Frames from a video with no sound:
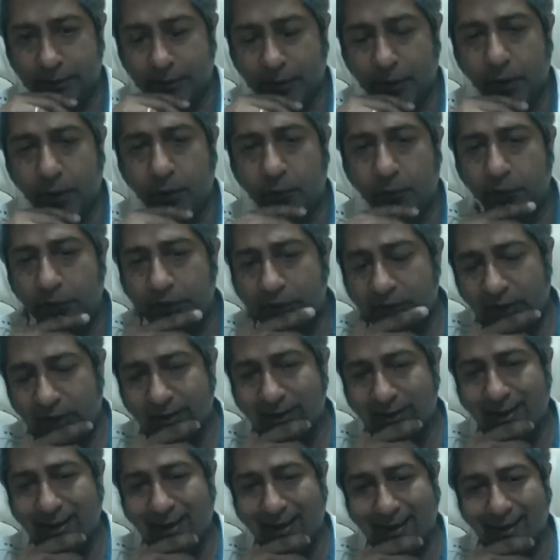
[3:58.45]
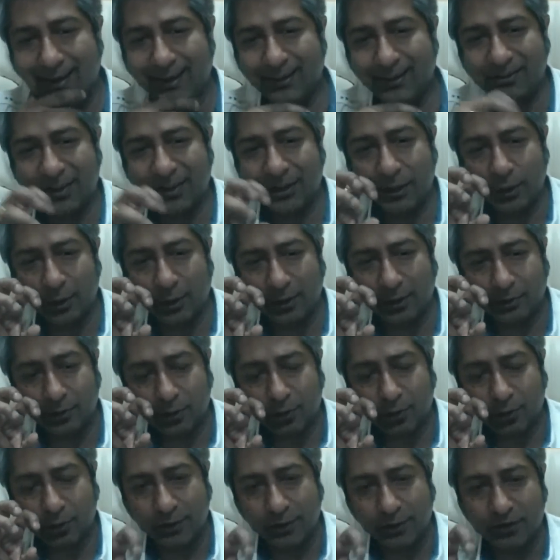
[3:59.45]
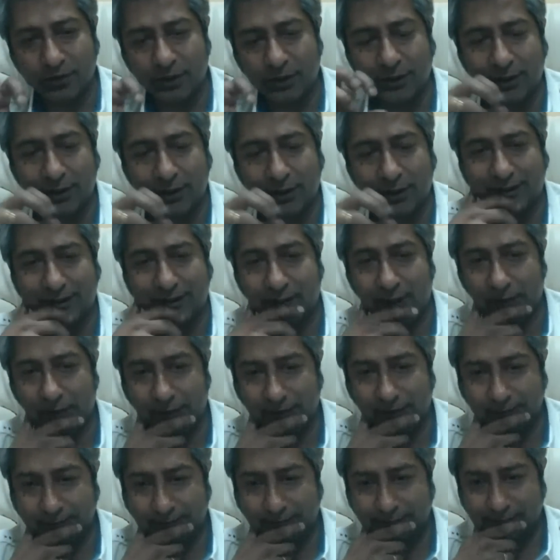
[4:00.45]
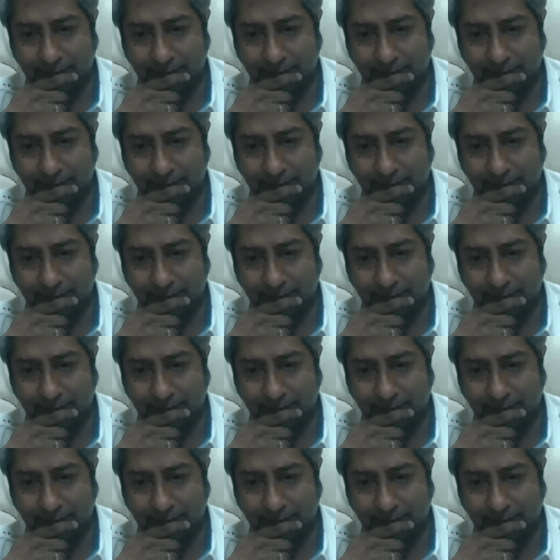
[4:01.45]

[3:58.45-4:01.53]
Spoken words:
Which are the areas that you have concentrated on?